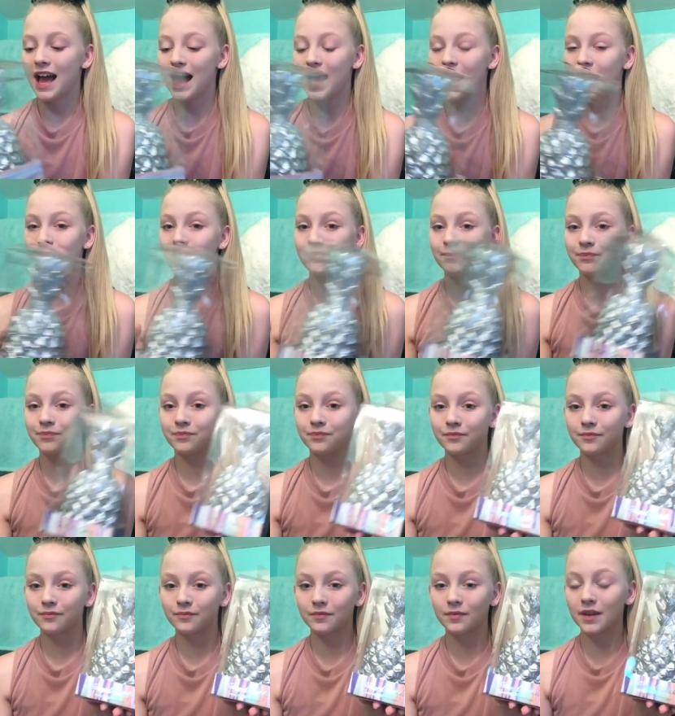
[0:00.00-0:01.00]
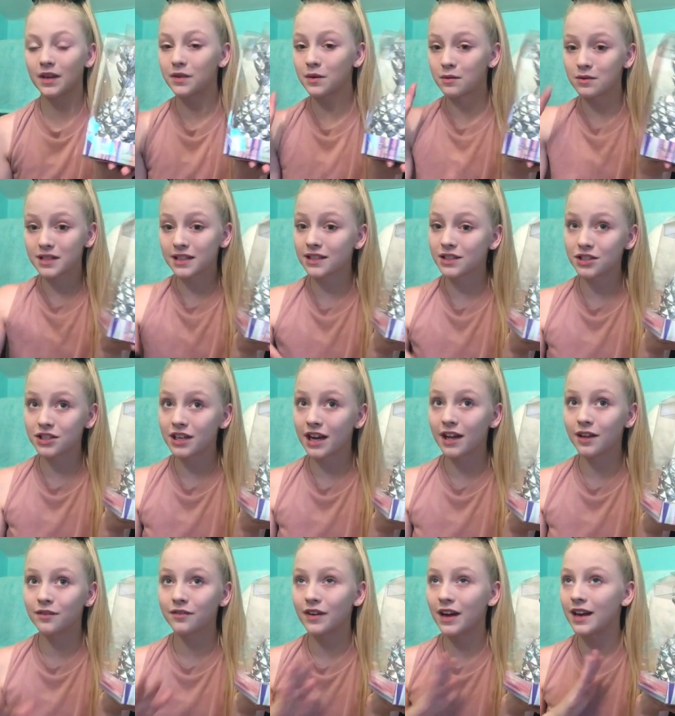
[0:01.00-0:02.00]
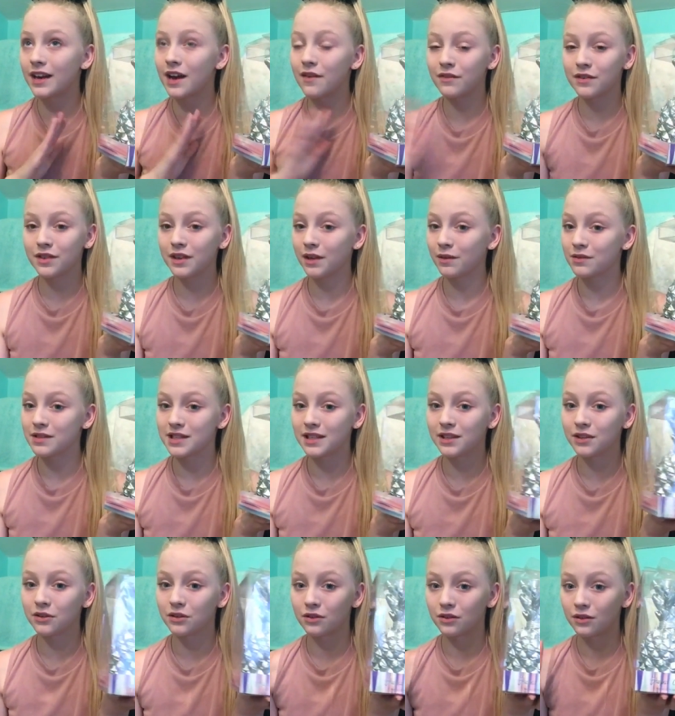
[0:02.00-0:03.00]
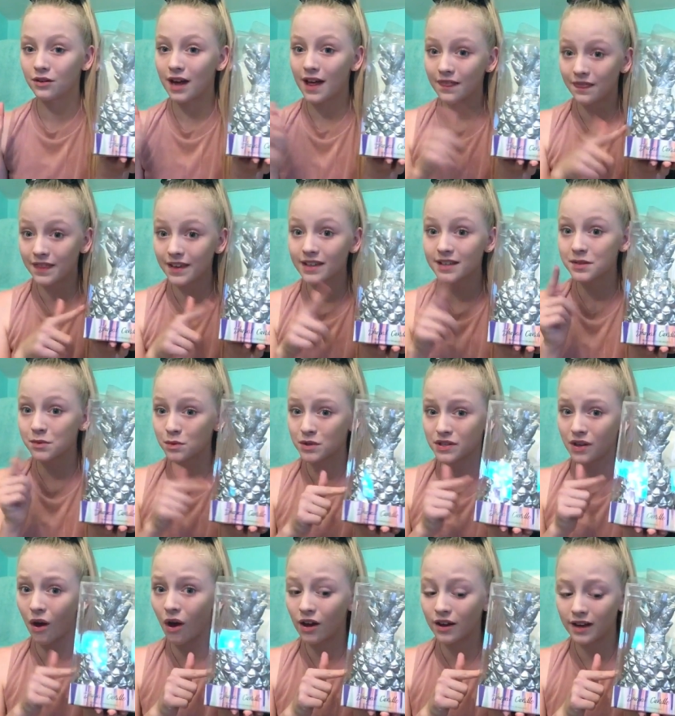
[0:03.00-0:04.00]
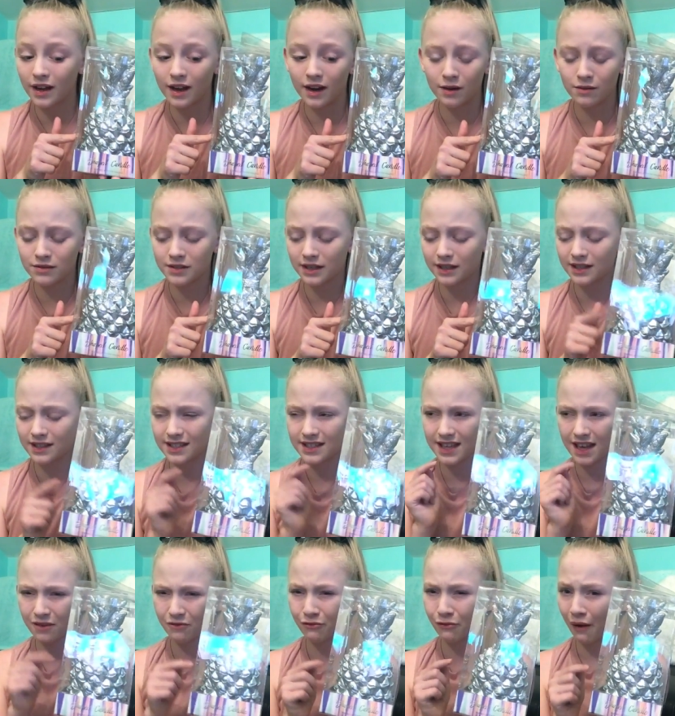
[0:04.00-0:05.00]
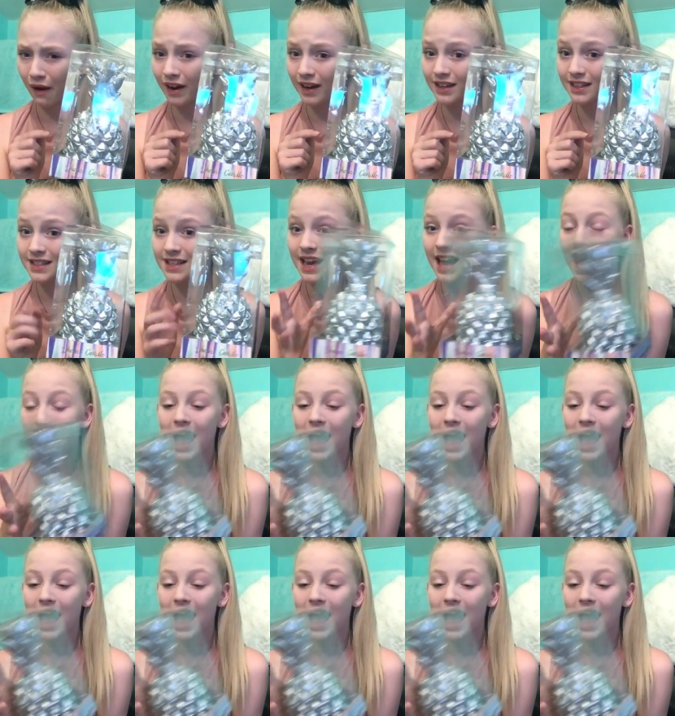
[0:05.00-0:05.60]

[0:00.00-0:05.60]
There was like a shelf and everything was €1, and this was on it, and I was like, is that right?